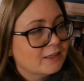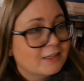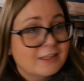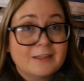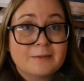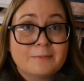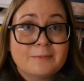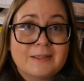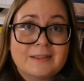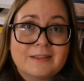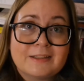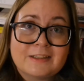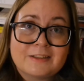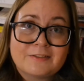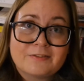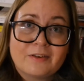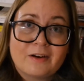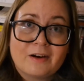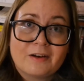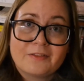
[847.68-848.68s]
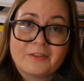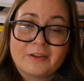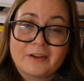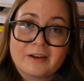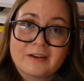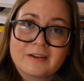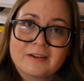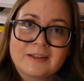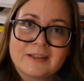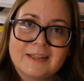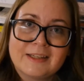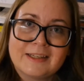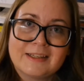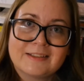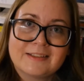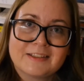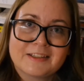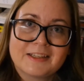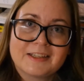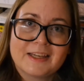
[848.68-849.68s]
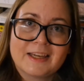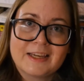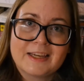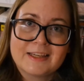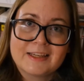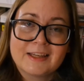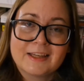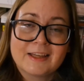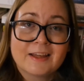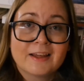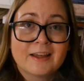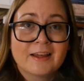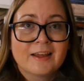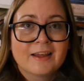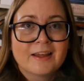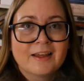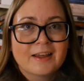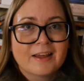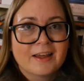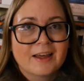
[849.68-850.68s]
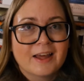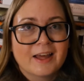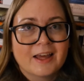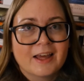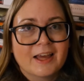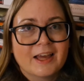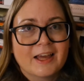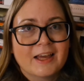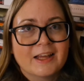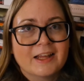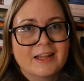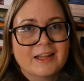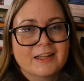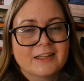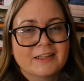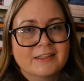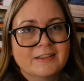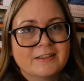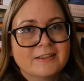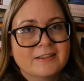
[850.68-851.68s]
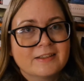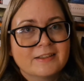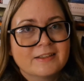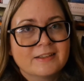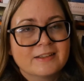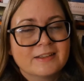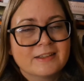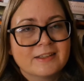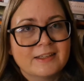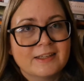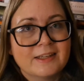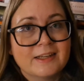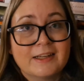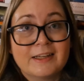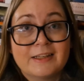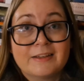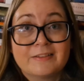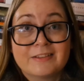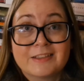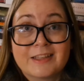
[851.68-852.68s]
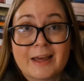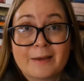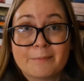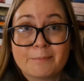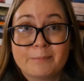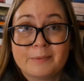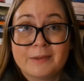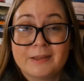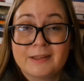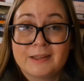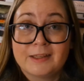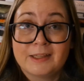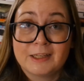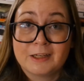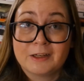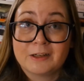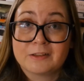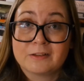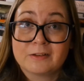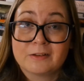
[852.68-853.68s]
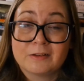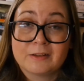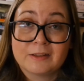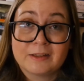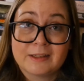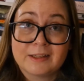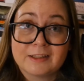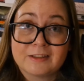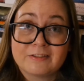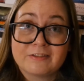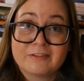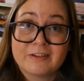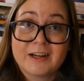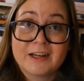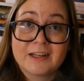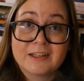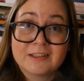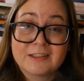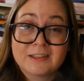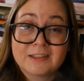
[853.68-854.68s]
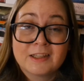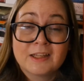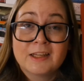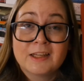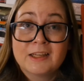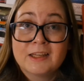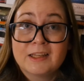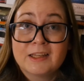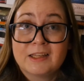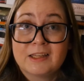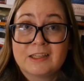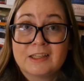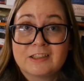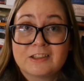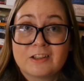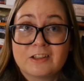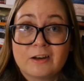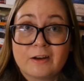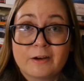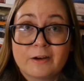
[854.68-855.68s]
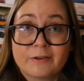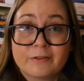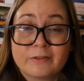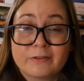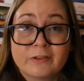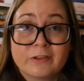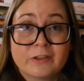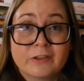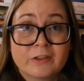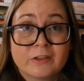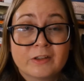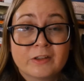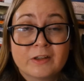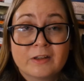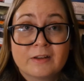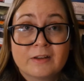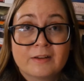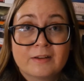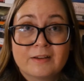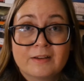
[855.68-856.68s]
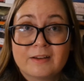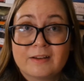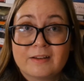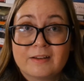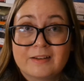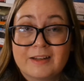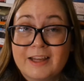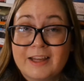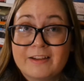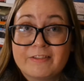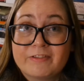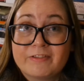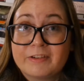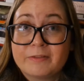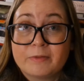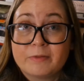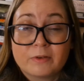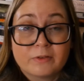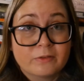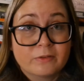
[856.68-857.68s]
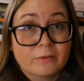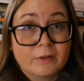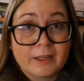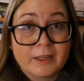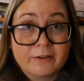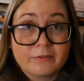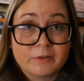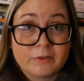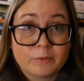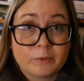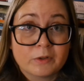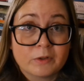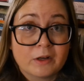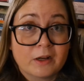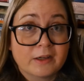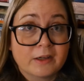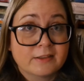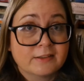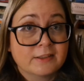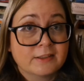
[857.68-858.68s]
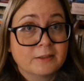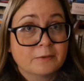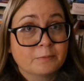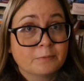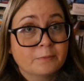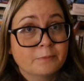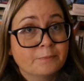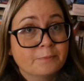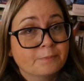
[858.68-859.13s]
he meets his father. He is a king, and he lives happy. He gets friends. He is loved, and everyone likes him.